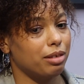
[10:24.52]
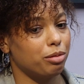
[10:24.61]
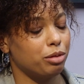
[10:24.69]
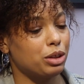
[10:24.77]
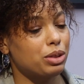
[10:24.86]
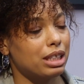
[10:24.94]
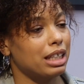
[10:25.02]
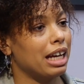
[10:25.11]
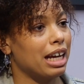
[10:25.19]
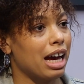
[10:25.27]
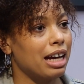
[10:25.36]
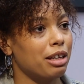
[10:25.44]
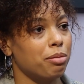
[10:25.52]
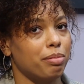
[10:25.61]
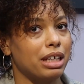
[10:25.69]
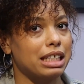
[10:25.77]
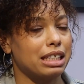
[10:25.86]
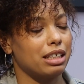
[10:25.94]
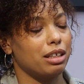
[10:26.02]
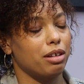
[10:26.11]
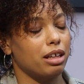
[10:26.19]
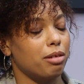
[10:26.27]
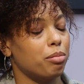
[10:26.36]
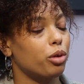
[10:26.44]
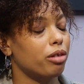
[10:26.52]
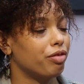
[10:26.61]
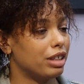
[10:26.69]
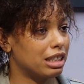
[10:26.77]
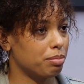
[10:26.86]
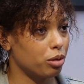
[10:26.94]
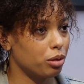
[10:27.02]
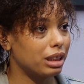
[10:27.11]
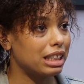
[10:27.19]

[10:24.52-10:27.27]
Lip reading: using AI makes it more feasible,